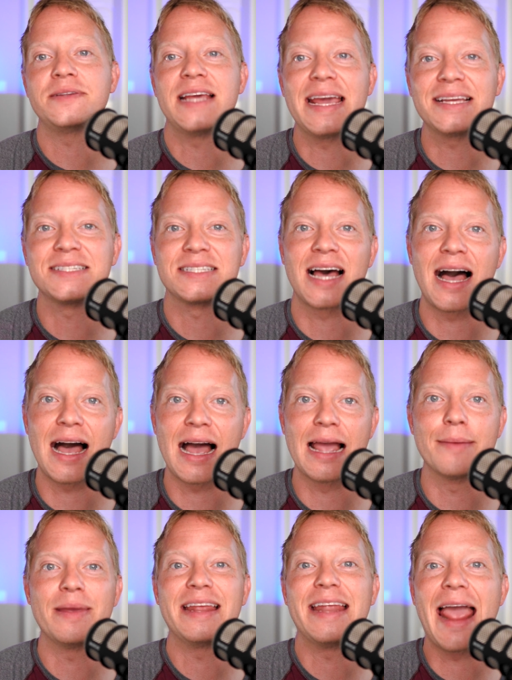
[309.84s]
takes
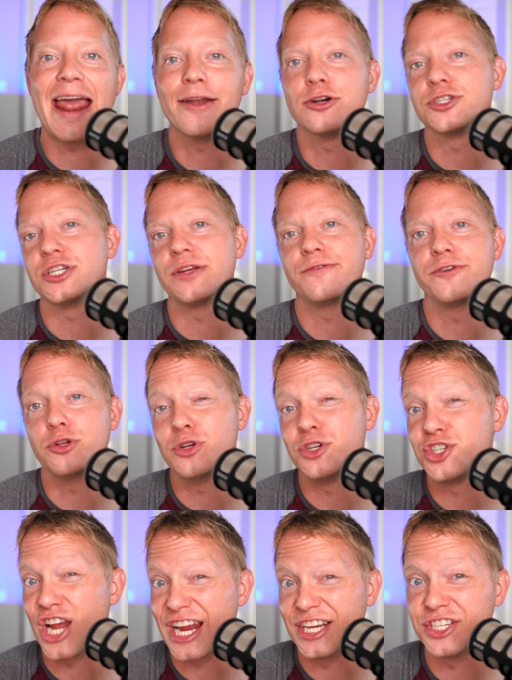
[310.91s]
time and energy for you to
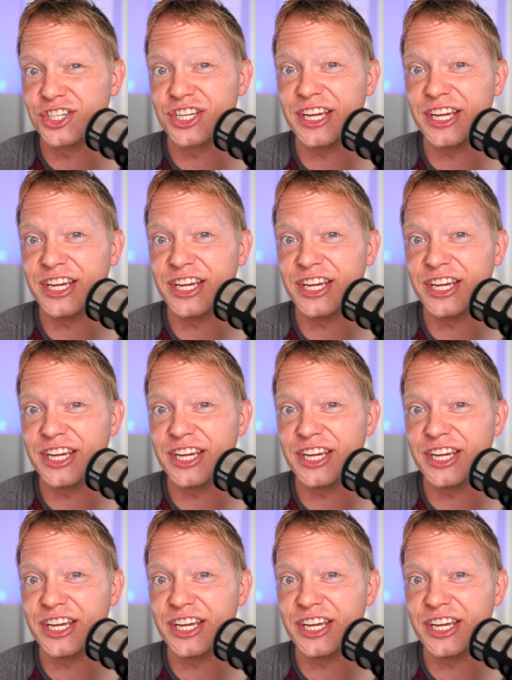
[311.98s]
change